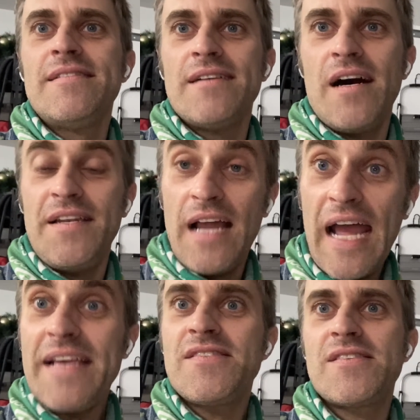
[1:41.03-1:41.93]
a
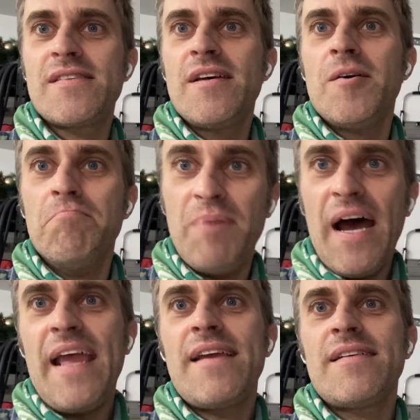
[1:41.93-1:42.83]
nice
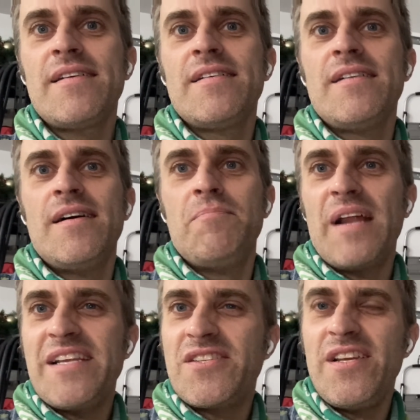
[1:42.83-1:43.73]
bike,
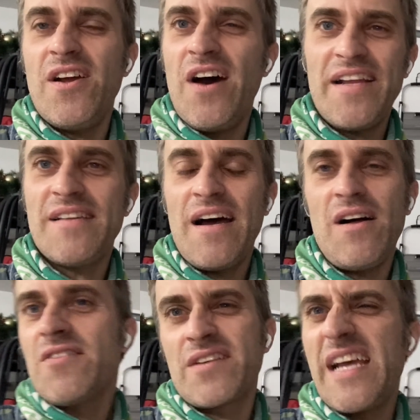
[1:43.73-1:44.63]
but
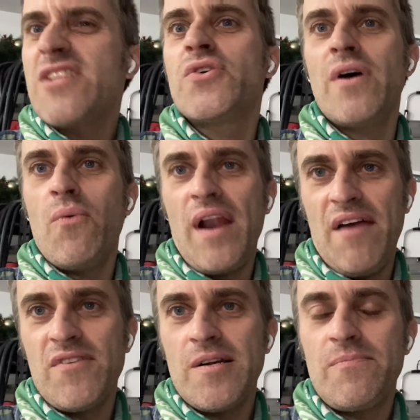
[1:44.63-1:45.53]
I'll get to it
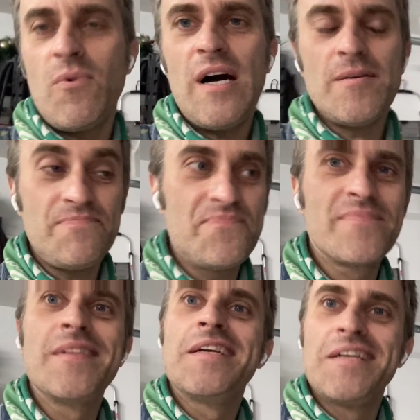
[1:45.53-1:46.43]
whenever. Well,
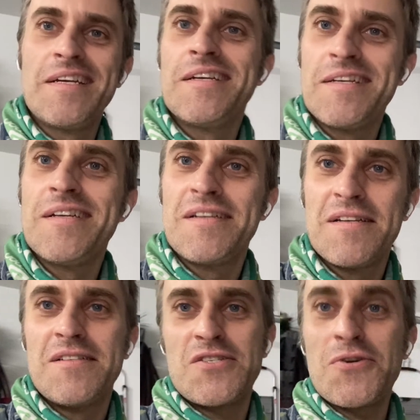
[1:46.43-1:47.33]

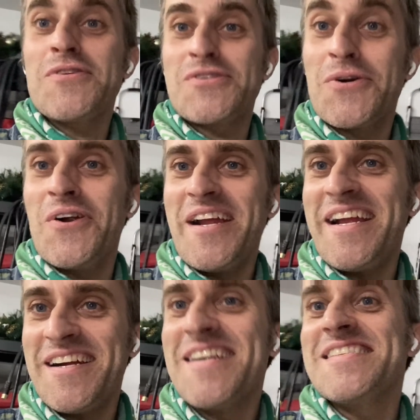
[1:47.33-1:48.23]
short story
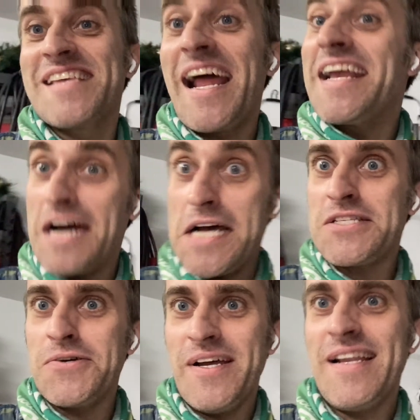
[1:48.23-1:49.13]
here is that I got
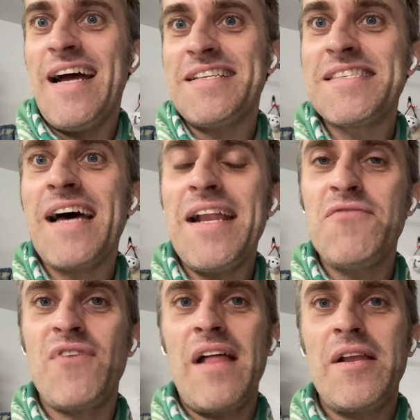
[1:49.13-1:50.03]
to it. I decided
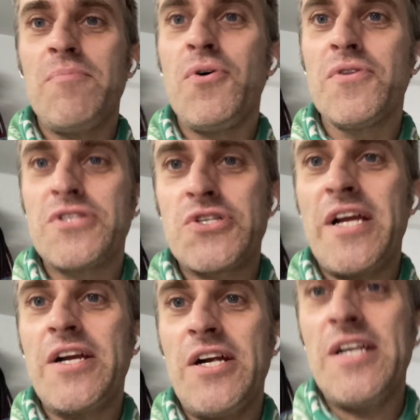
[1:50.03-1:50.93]
finally to pull the
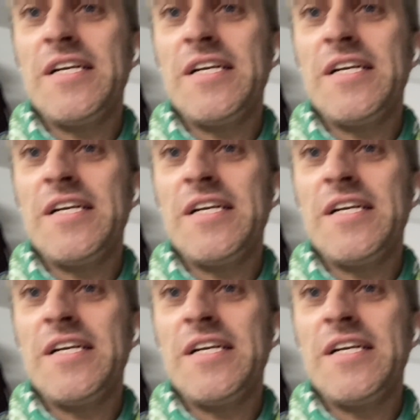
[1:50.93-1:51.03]
trigger